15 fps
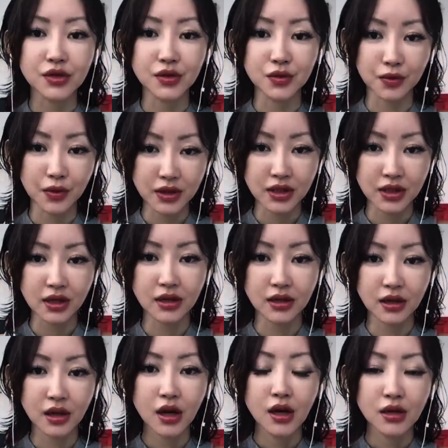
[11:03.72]
Switzerland.
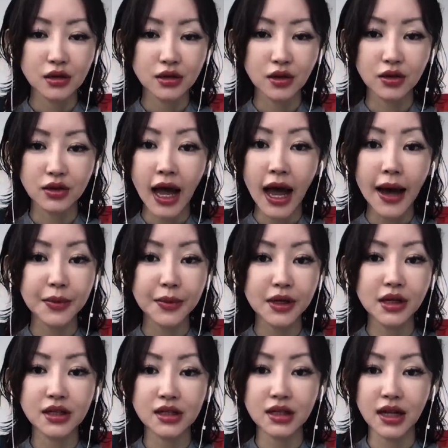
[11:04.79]
So the top
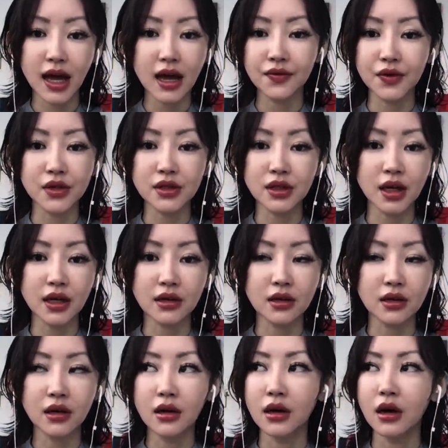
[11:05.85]
elite life is like
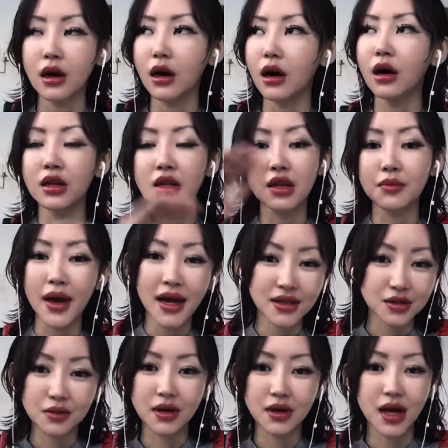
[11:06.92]

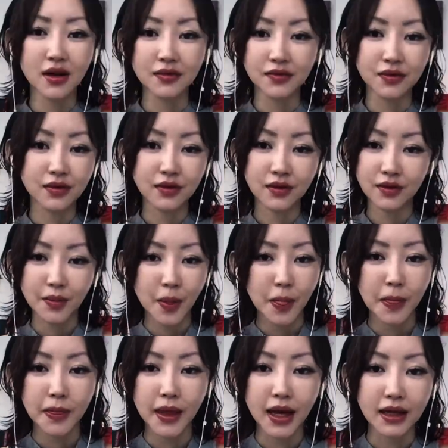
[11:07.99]
unimaginable life
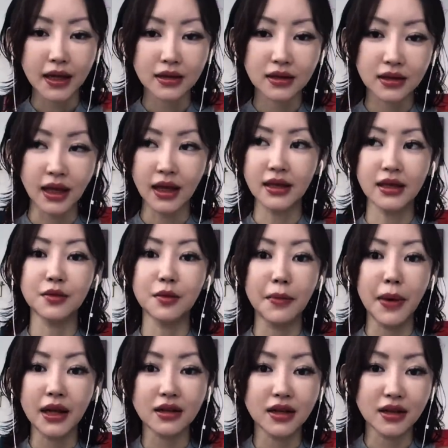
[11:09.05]
that then even
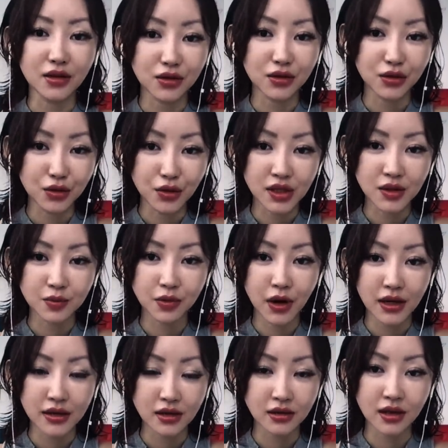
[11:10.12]
better than the US
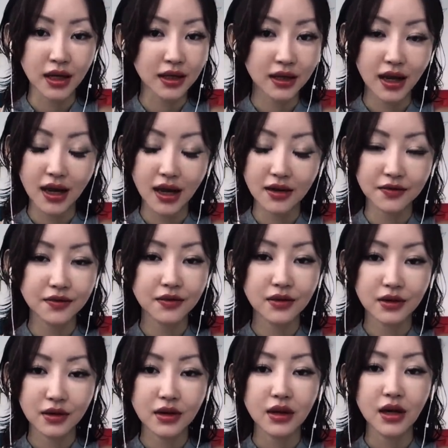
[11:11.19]
president like life
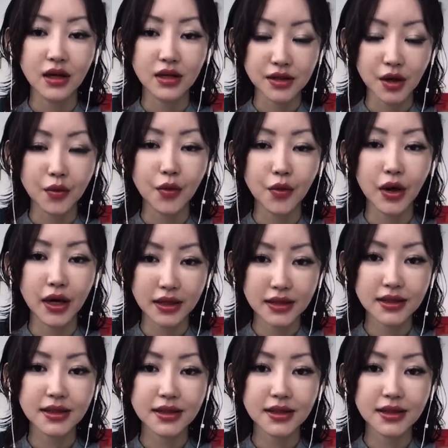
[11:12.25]
in some ways.